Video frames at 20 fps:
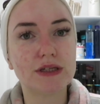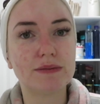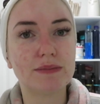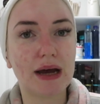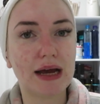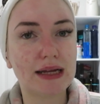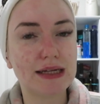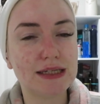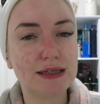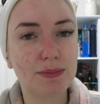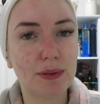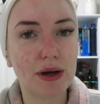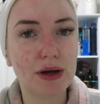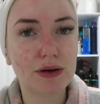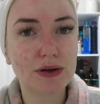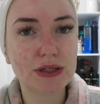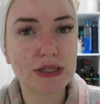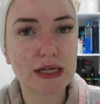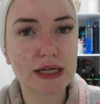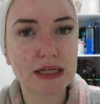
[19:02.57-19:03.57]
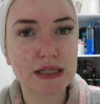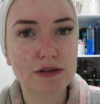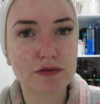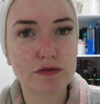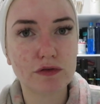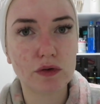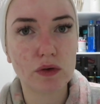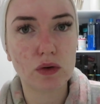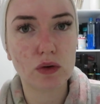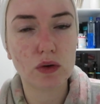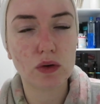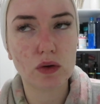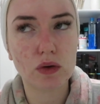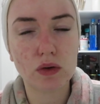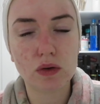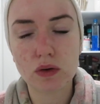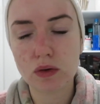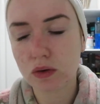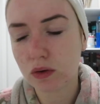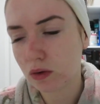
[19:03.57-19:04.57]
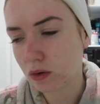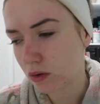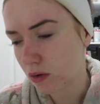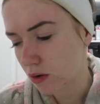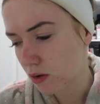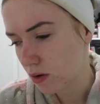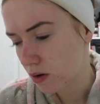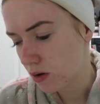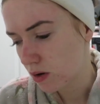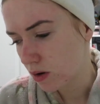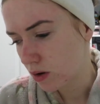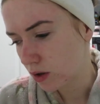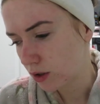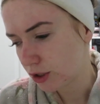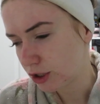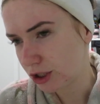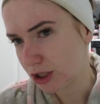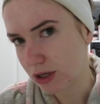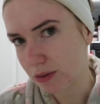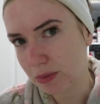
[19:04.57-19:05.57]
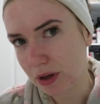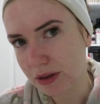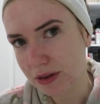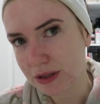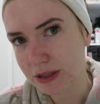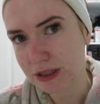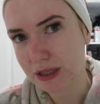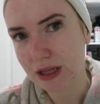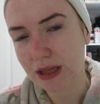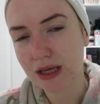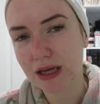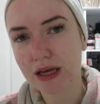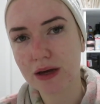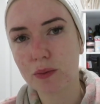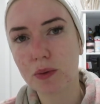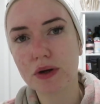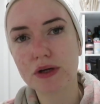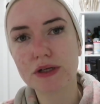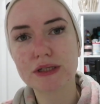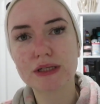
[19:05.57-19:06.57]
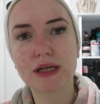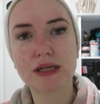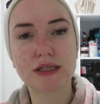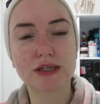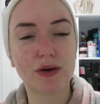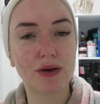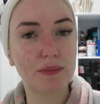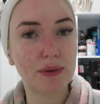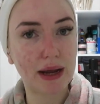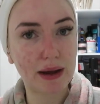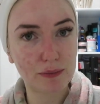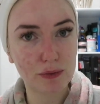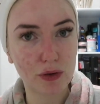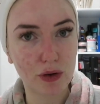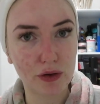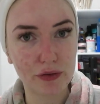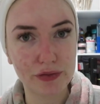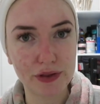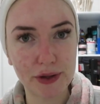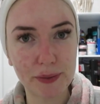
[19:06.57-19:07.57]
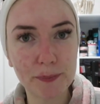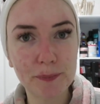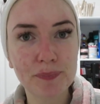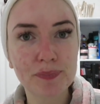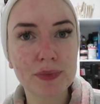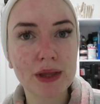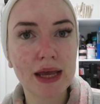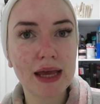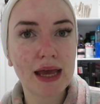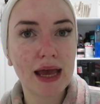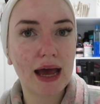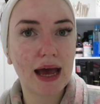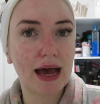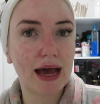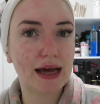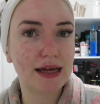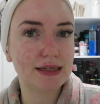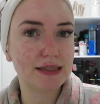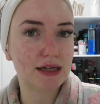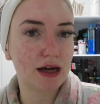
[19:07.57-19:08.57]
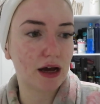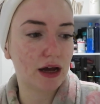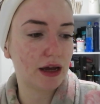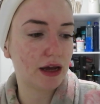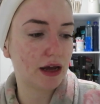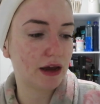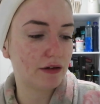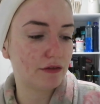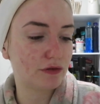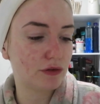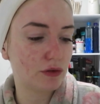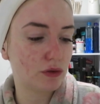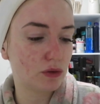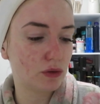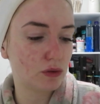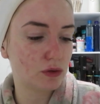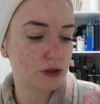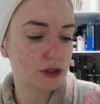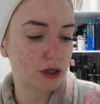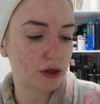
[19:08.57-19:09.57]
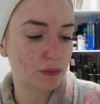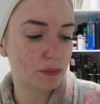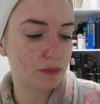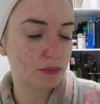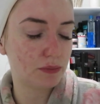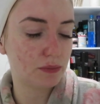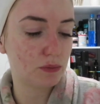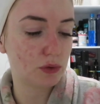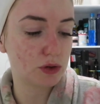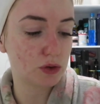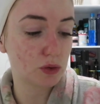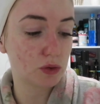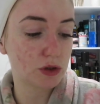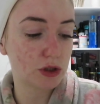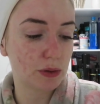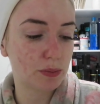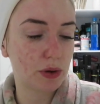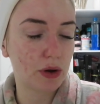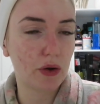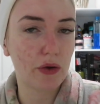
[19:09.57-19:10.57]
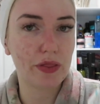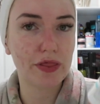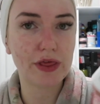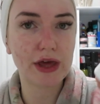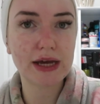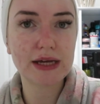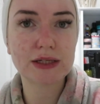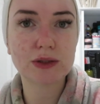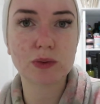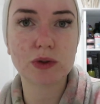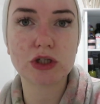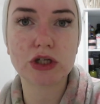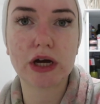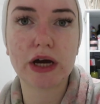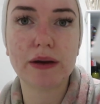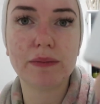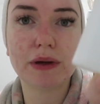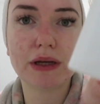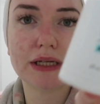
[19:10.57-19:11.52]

some antibiotics for 2 months, I think it was. So I'm now not on them. And I have also was also put on this, which I'm